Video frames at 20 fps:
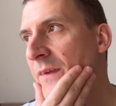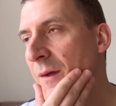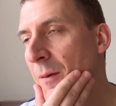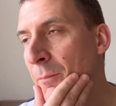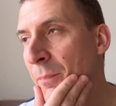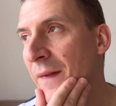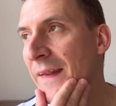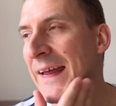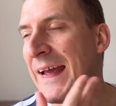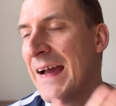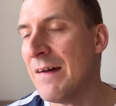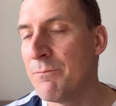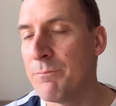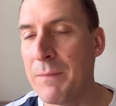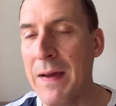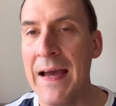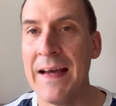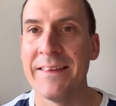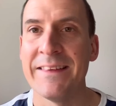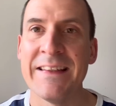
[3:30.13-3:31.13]
But they
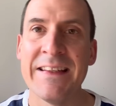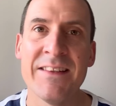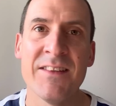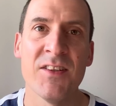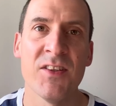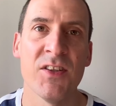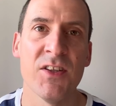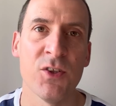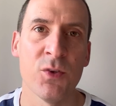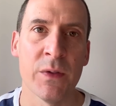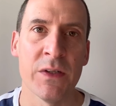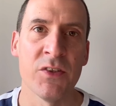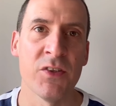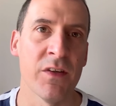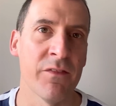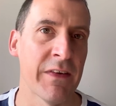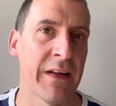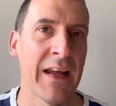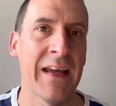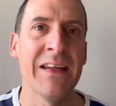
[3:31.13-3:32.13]
haven't had the easy situation.
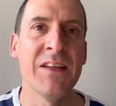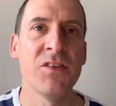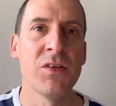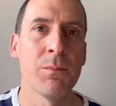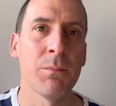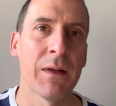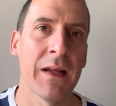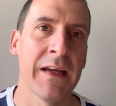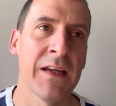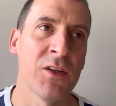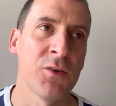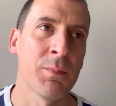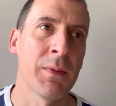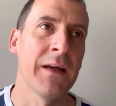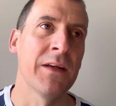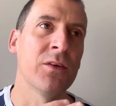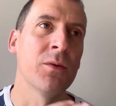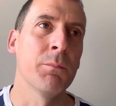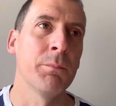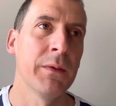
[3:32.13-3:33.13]
They've had aging players
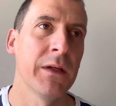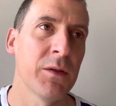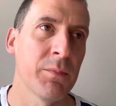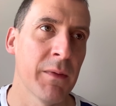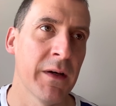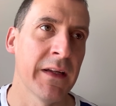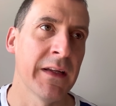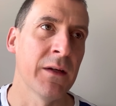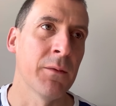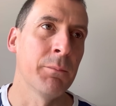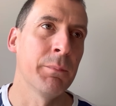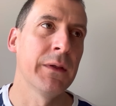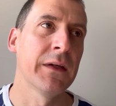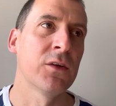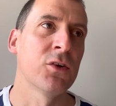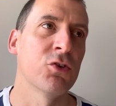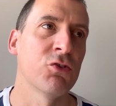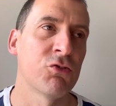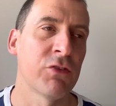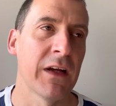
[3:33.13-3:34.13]
on big money, on big
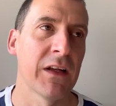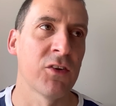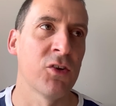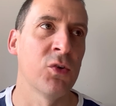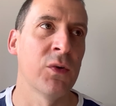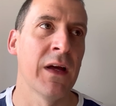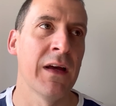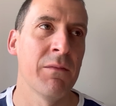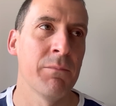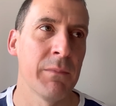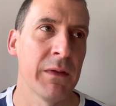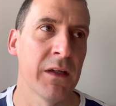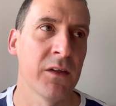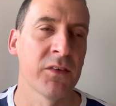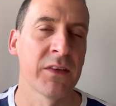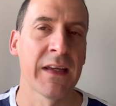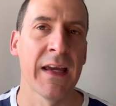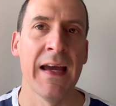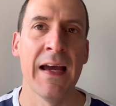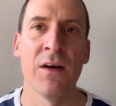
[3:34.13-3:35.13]
contracts, who they haven't been able
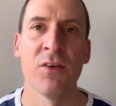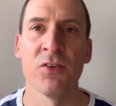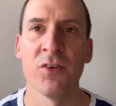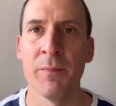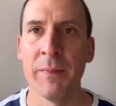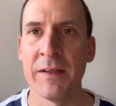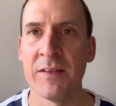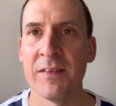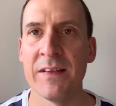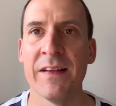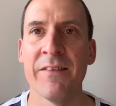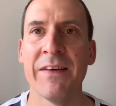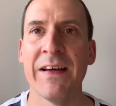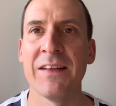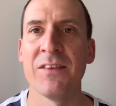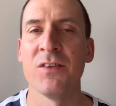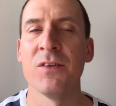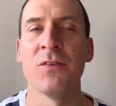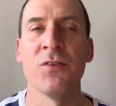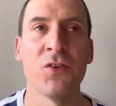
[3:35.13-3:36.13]
to get out. So basically they've
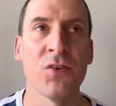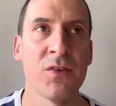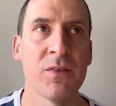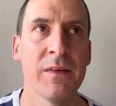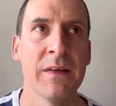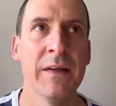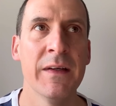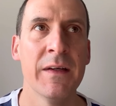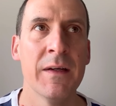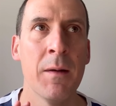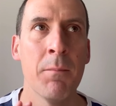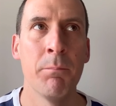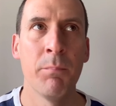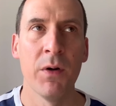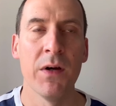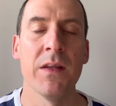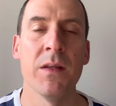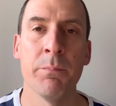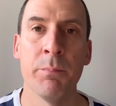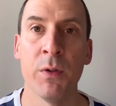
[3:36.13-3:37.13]
had to just
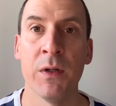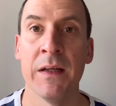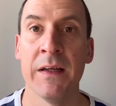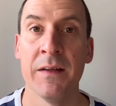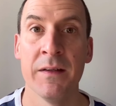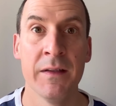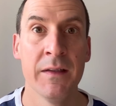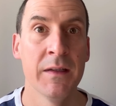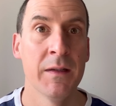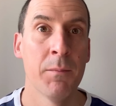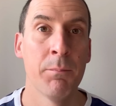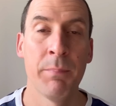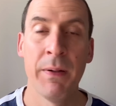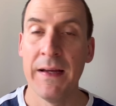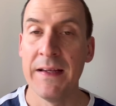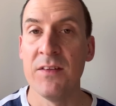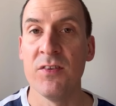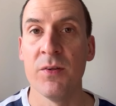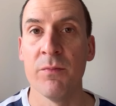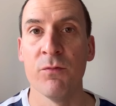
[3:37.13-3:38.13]
bite the bullet,
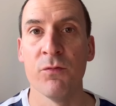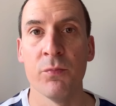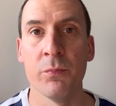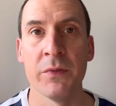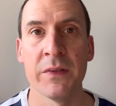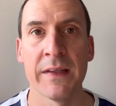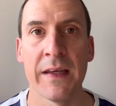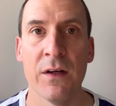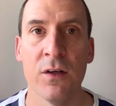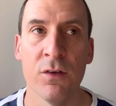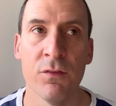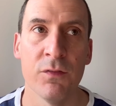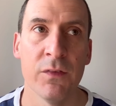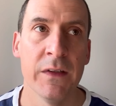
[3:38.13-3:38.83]
pay some of them to get off